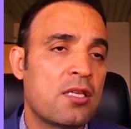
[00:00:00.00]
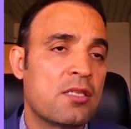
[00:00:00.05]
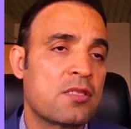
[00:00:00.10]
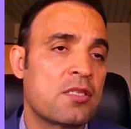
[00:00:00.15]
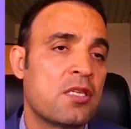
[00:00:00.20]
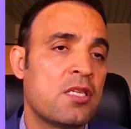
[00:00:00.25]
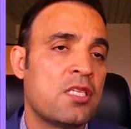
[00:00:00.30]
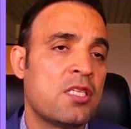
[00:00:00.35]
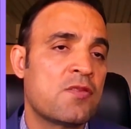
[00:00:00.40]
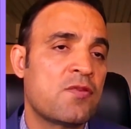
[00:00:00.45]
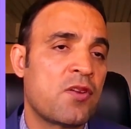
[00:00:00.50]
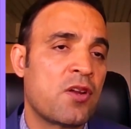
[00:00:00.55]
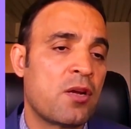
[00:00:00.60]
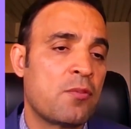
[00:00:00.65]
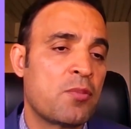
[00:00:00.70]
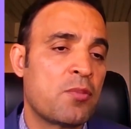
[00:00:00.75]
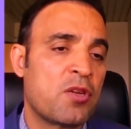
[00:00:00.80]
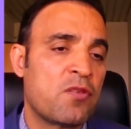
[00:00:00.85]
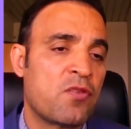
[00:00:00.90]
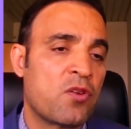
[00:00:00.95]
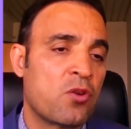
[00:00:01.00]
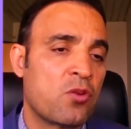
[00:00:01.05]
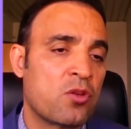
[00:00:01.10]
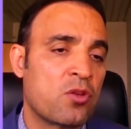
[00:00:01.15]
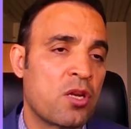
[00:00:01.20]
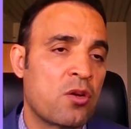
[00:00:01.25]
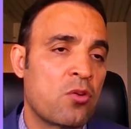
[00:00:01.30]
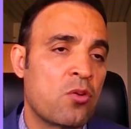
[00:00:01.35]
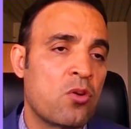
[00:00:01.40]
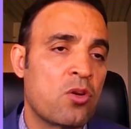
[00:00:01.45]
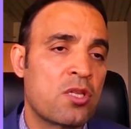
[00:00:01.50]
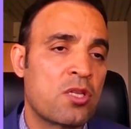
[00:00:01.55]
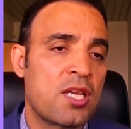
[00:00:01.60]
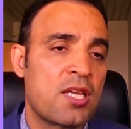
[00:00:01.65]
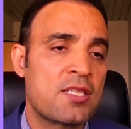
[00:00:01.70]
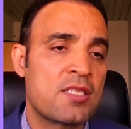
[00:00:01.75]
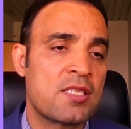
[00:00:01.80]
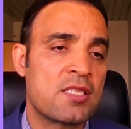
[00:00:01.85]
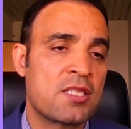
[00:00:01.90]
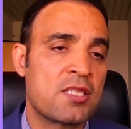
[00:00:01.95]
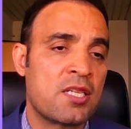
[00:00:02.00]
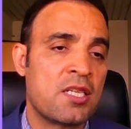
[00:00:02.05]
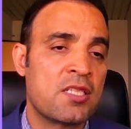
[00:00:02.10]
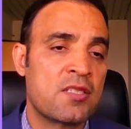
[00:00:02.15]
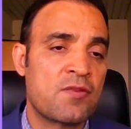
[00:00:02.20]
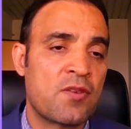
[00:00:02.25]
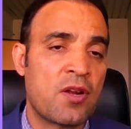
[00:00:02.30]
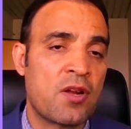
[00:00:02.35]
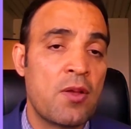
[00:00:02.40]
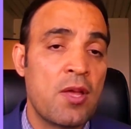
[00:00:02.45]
is released from prefrontal cortex, is released